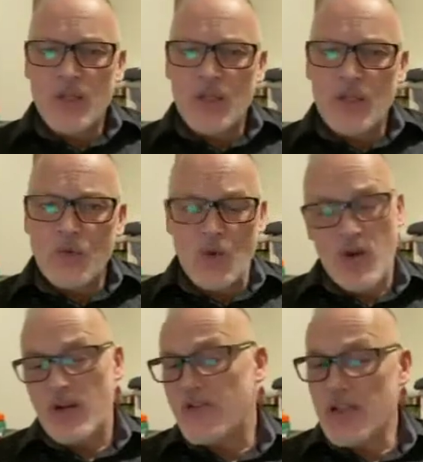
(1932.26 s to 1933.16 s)
We're going
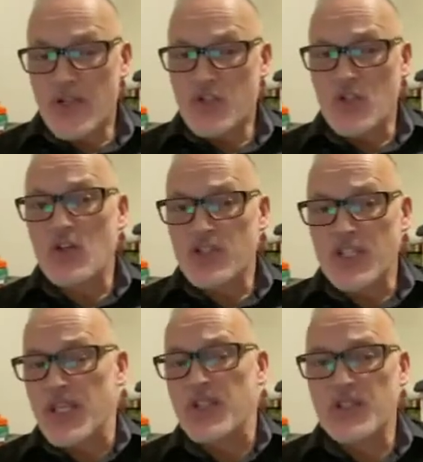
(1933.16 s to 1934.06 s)
to feel
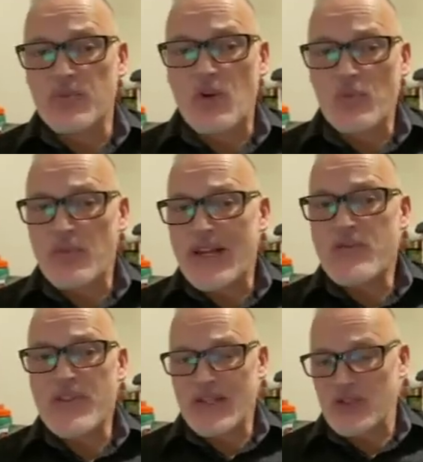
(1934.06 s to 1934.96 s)
uncertainty about many
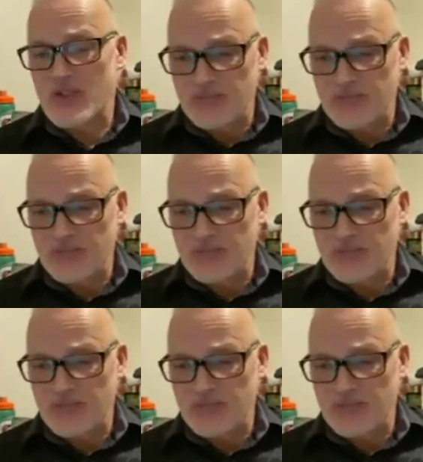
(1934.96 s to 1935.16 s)
things.